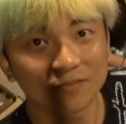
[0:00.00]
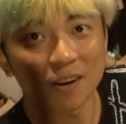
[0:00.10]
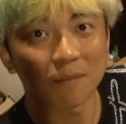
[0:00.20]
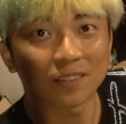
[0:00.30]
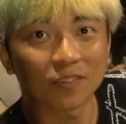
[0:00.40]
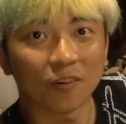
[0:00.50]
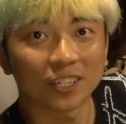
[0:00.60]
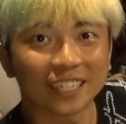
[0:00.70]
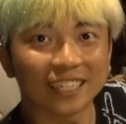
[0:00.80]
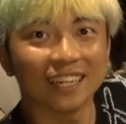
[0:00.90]
guys very much for
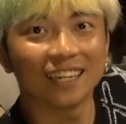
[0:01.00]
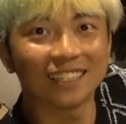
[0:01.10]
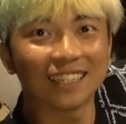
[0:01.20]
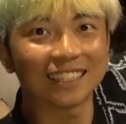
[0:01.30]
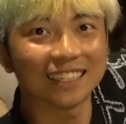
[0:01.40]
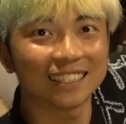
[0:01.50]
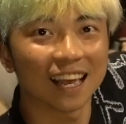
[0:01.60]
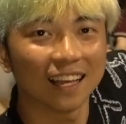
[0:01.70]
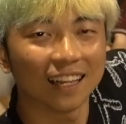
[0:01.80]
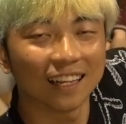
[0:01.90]
watching. This is
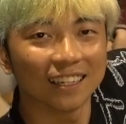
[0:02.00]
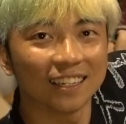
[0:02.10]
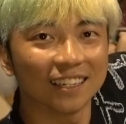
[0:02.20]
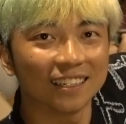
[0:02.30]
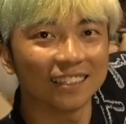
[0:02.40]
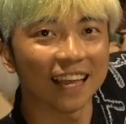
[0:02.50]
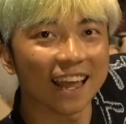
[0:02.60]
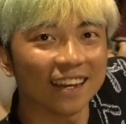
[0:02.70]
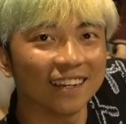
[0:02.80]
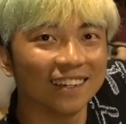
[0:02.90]

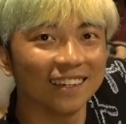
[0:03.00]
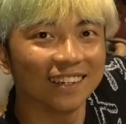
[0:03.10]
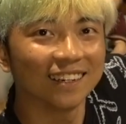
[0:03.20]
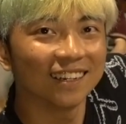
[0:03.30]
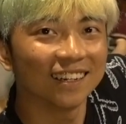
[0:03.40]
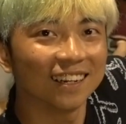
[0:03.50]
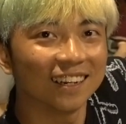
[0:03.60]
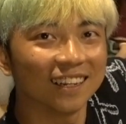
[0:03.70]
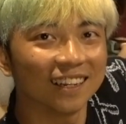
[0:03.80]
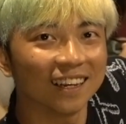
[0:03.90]
Dan follow
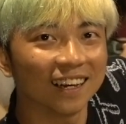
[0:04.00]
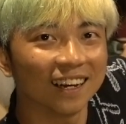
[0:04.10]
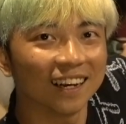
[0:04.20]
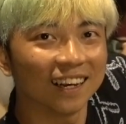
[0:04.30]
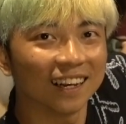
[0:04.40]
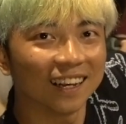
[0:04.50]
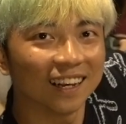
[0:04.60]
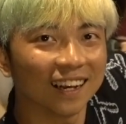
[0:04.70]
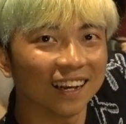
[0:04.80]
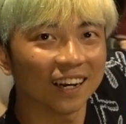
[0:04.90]
me here and
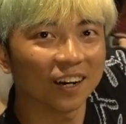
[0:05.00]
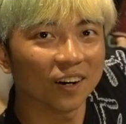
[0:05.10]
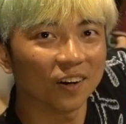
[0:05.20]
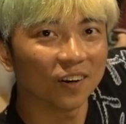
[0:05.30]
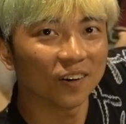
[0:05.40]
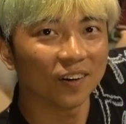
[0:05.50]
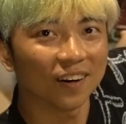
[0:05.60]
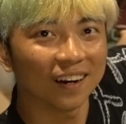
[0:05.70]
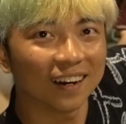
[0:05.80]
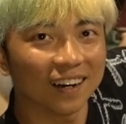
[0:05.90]
follow my thing
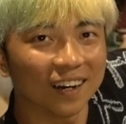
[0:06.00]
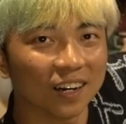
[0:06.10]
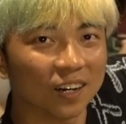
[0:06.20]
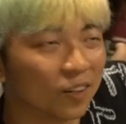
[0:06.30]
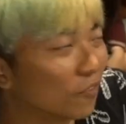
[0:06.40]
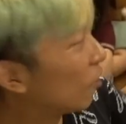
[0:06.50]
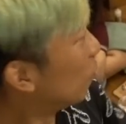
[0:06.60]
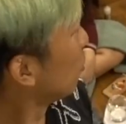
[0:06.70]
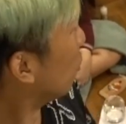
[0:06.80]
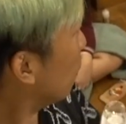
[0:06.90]
here.
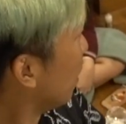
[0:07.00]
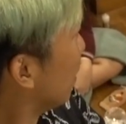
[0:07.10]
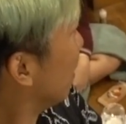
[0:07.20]
Follow your what?